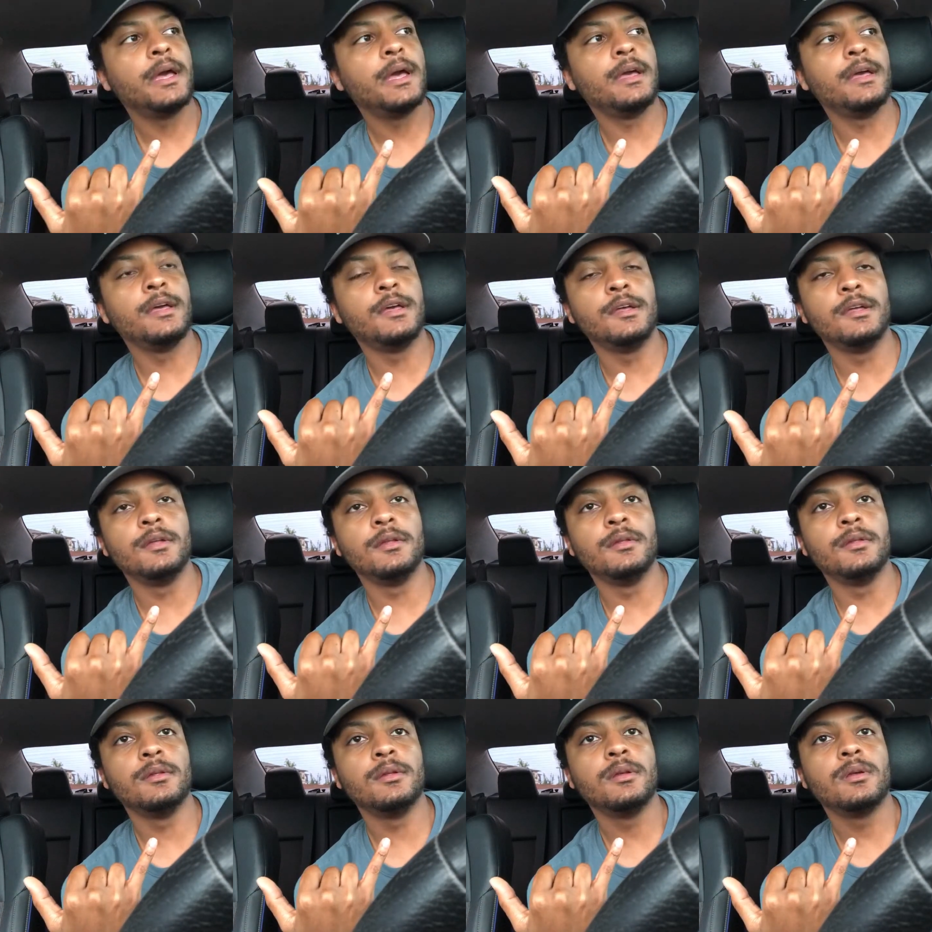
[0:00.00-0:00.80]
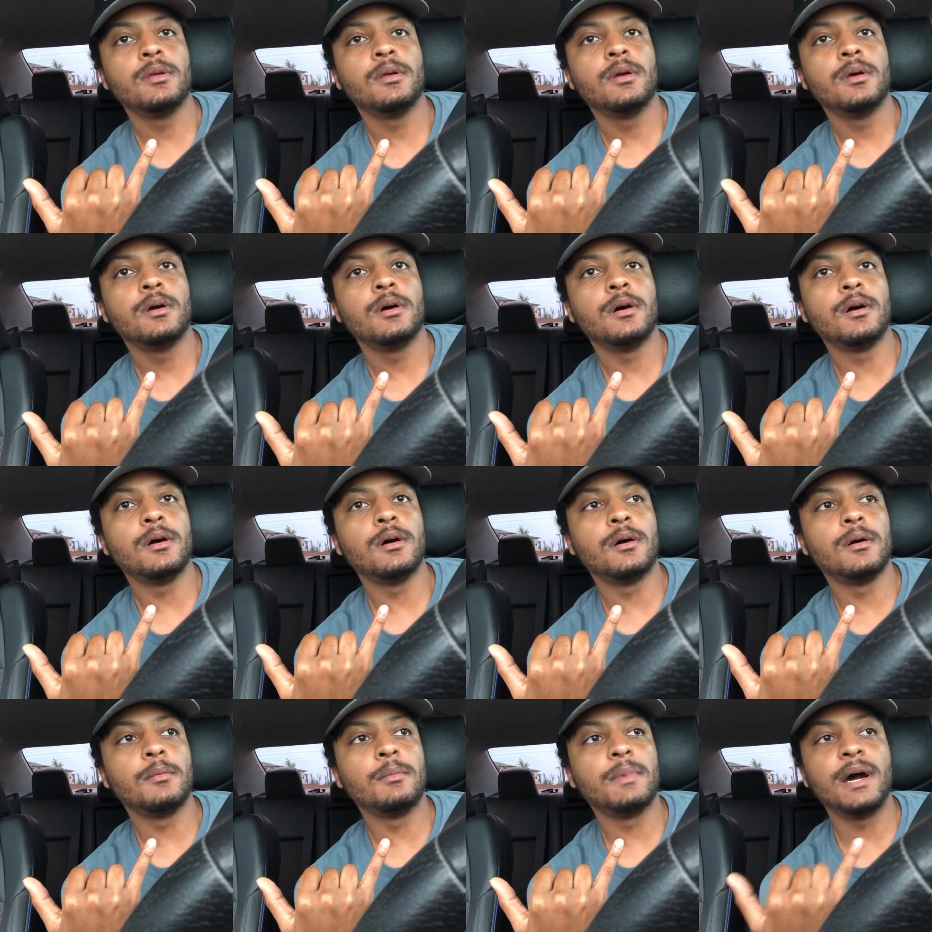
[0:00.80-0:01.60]
And
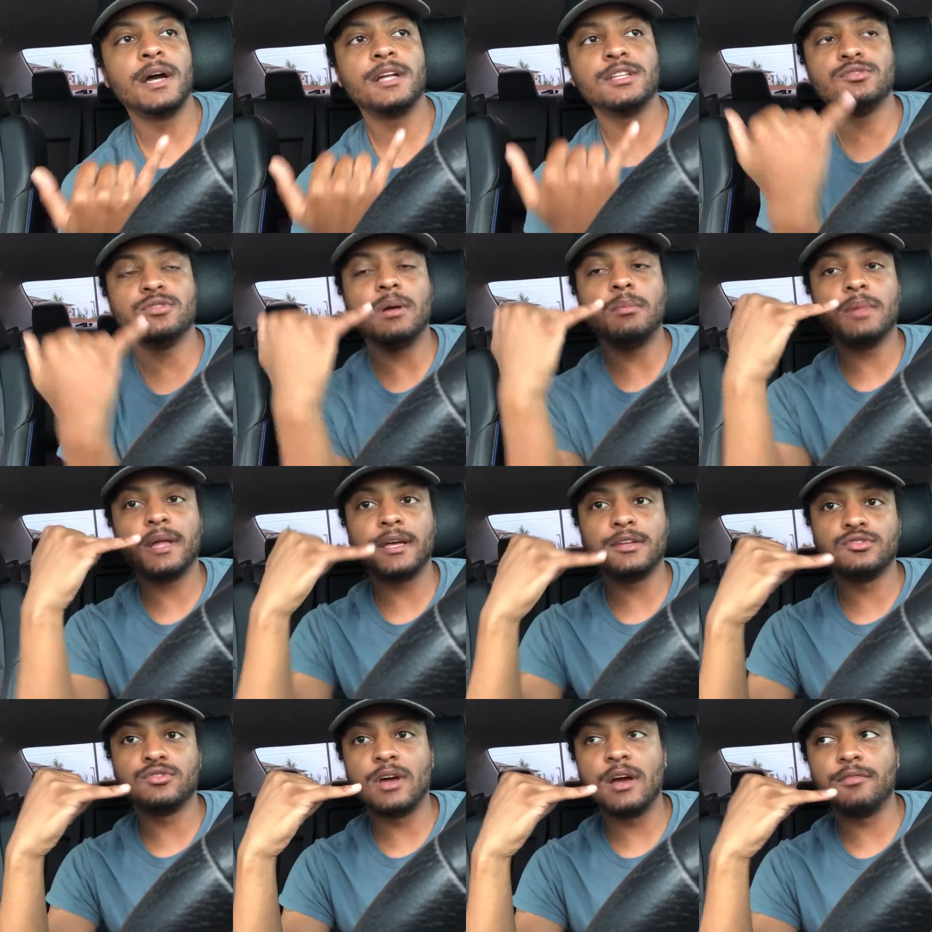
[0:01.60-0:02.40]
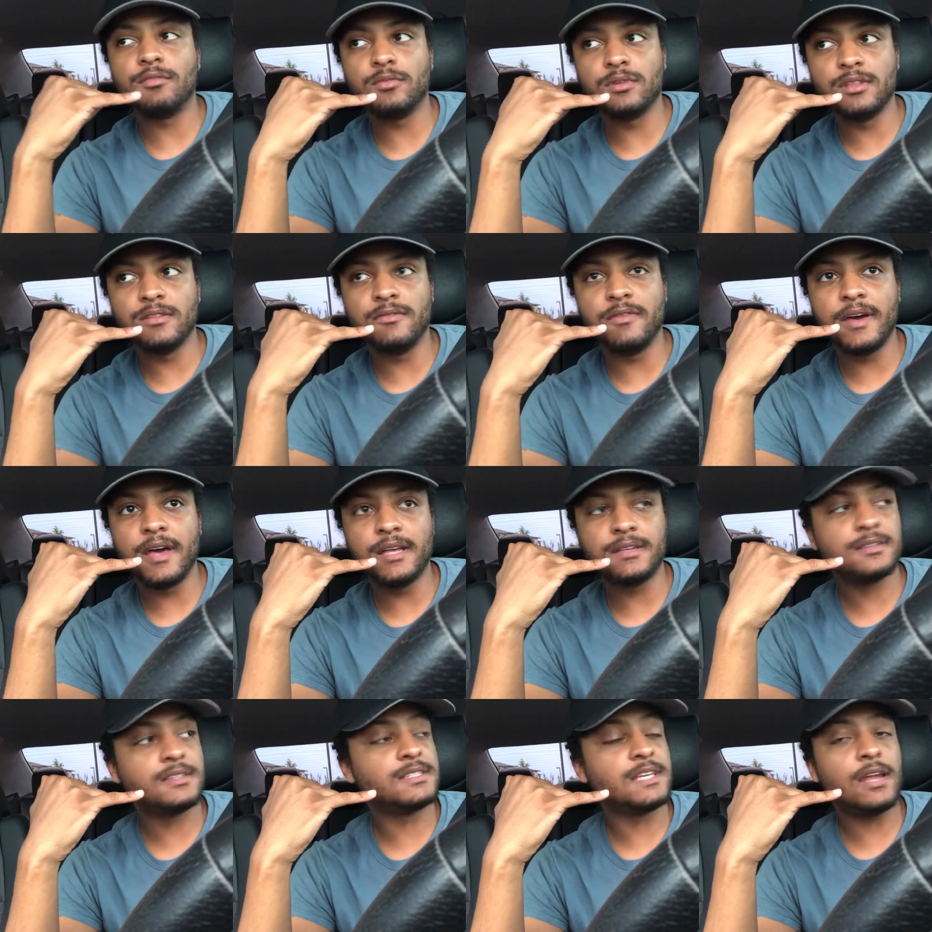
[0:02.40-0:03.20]
mind you, I'm, like, driving really
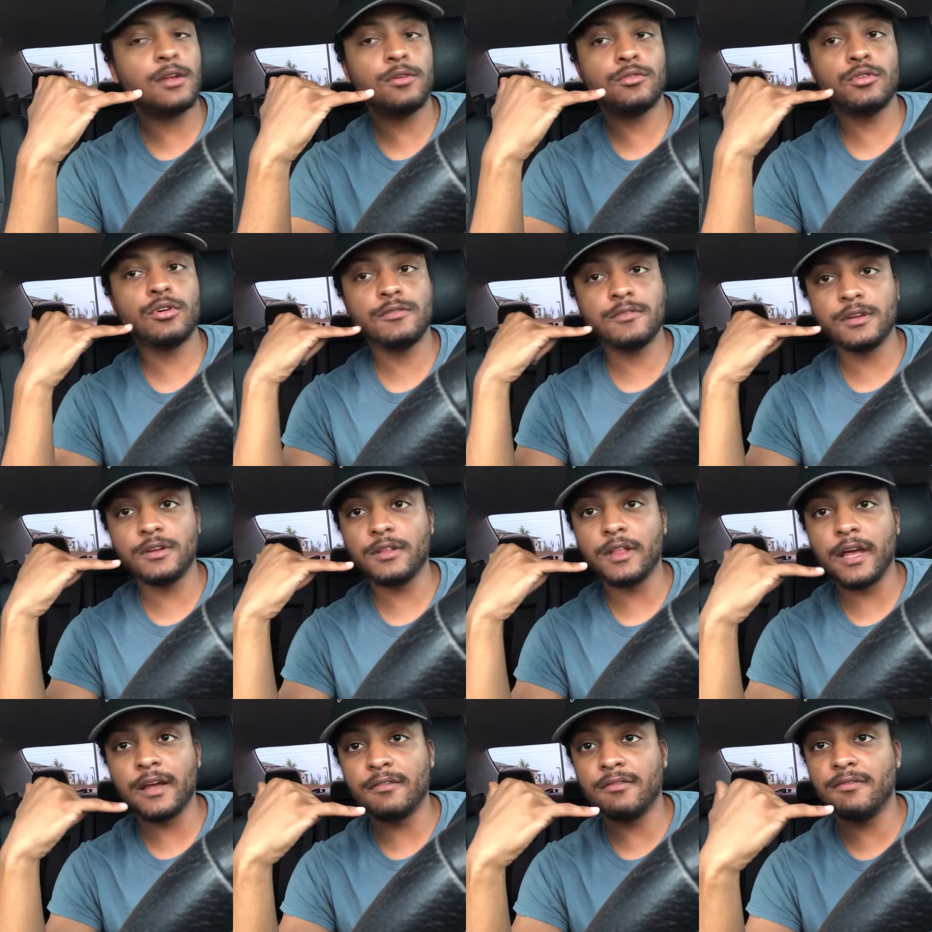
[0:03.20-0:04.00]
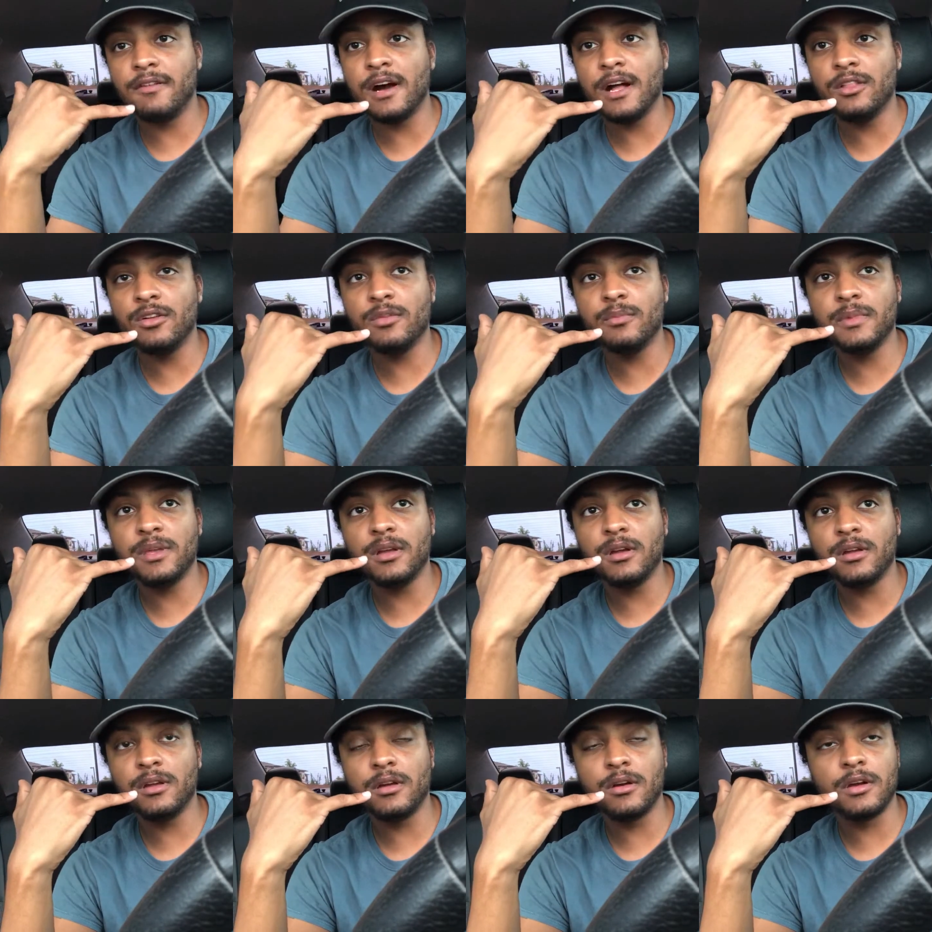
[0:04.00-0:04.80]
fast because I don't know if they're, like, following
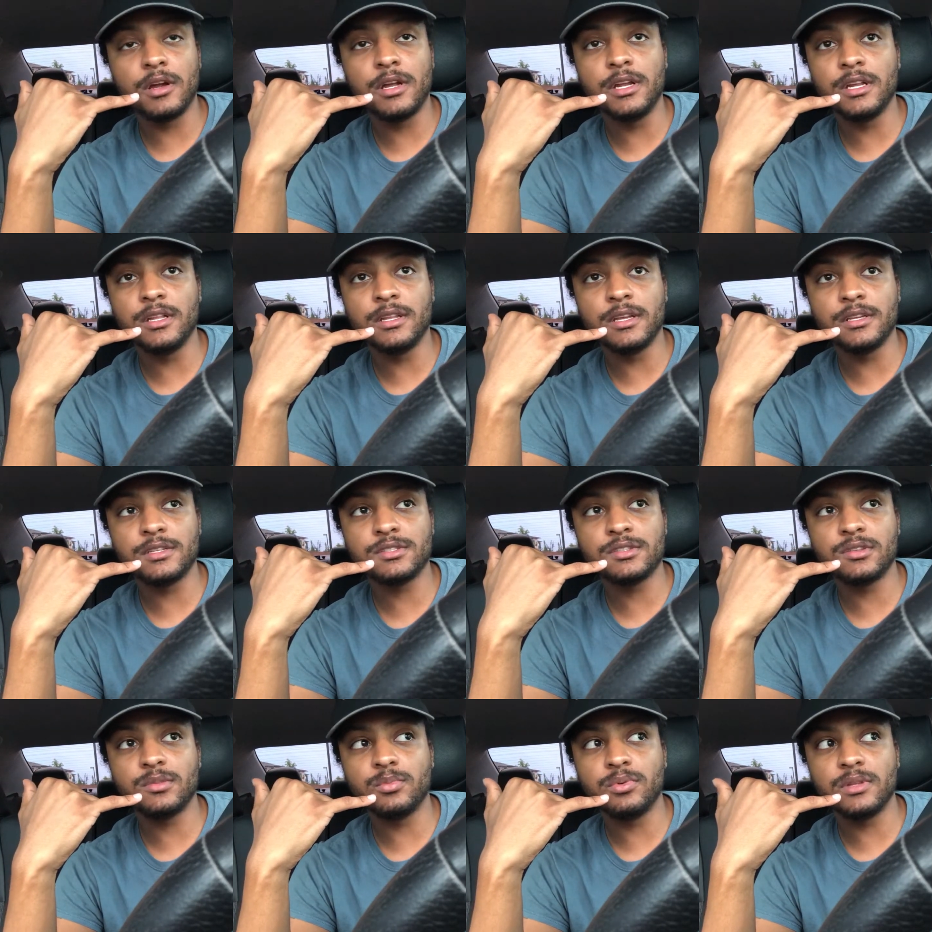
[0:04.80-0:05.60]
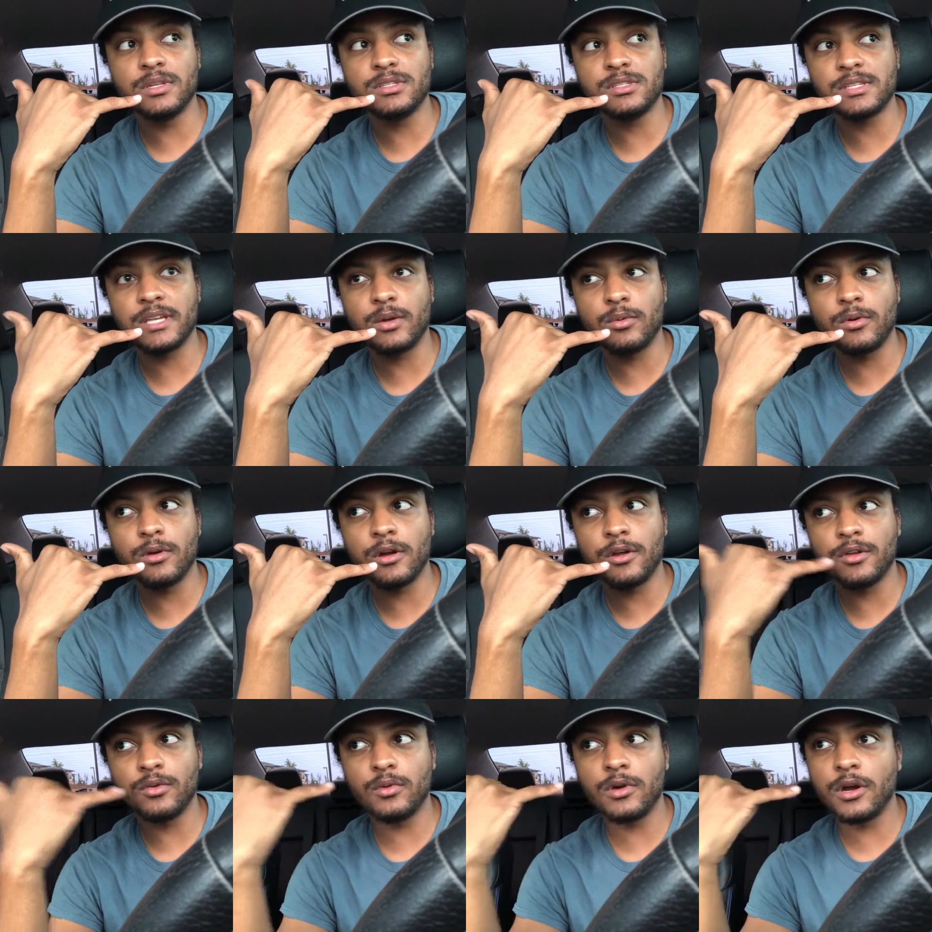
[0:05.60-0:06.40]
me or anything. So the police was like,
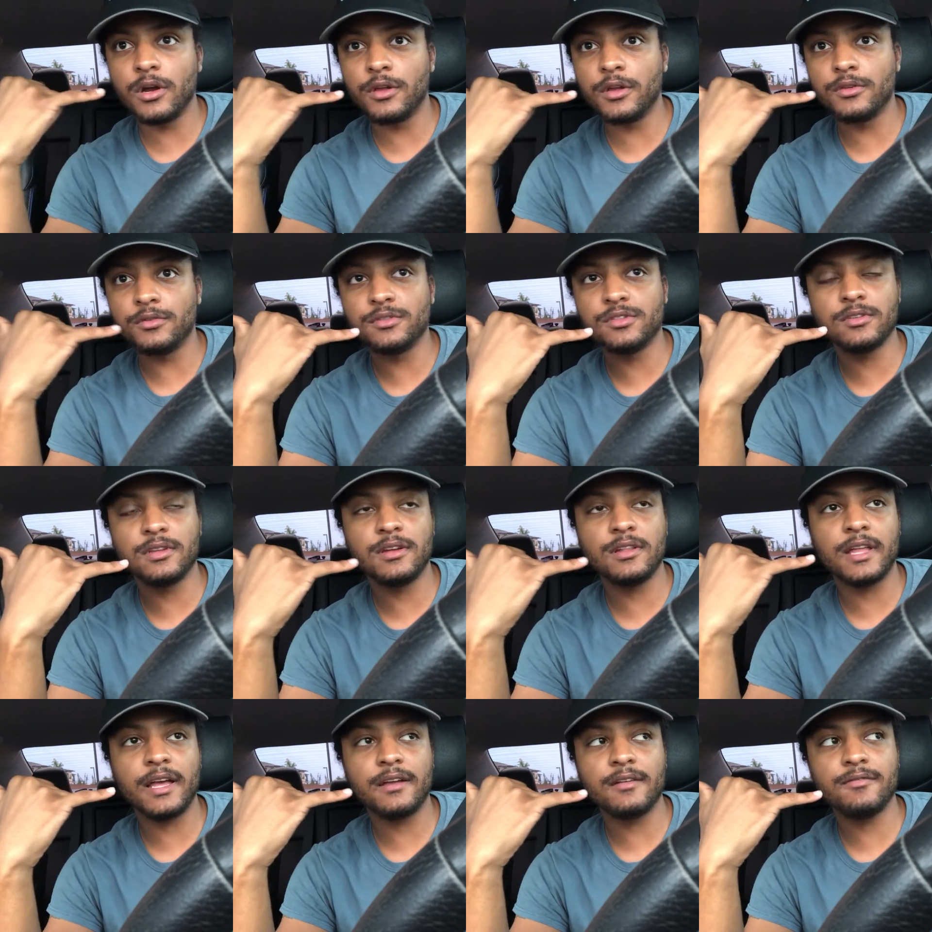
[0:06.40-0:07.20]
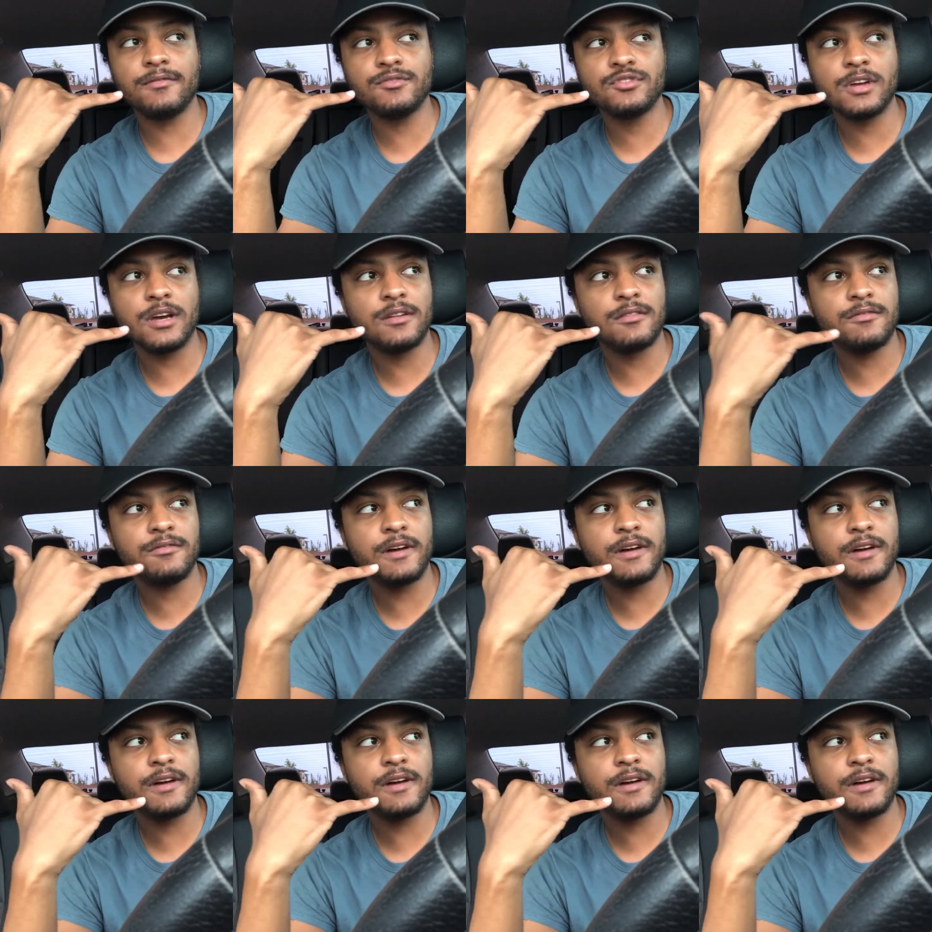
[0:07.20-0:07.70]
where are you? Where are you? So they're, like, trying to